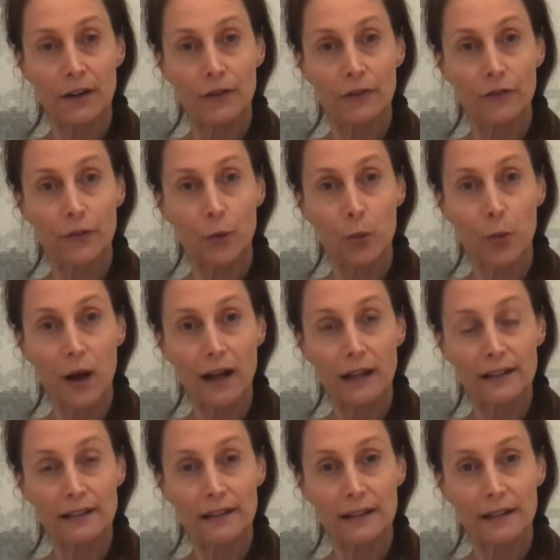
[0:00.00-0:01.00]
for
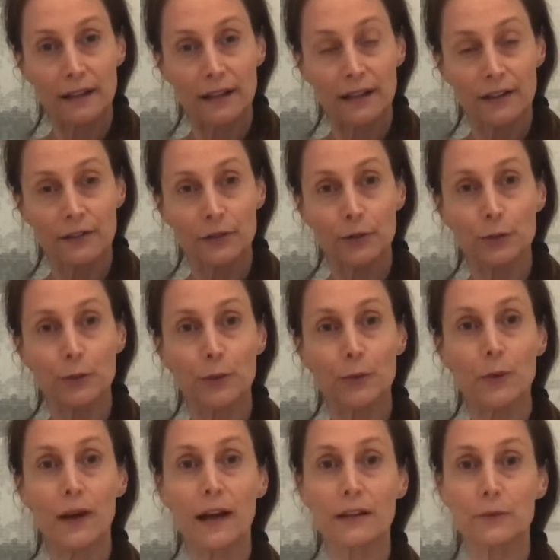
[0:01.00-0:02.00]
1, 2
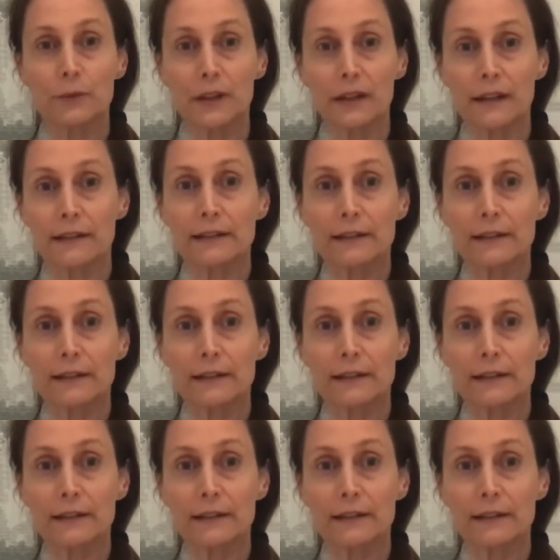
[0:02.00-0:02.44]
and release.